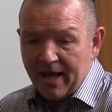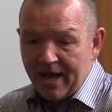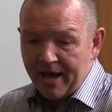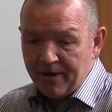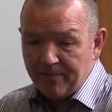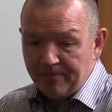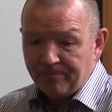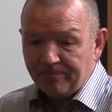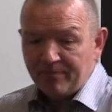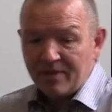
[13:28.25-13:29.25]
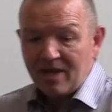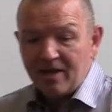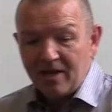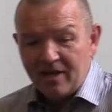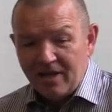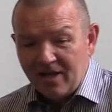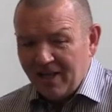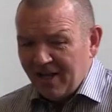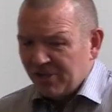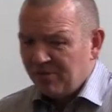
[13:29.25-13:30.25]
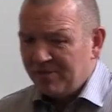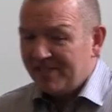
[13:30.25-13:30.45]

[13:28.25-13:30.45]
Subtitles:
Somebody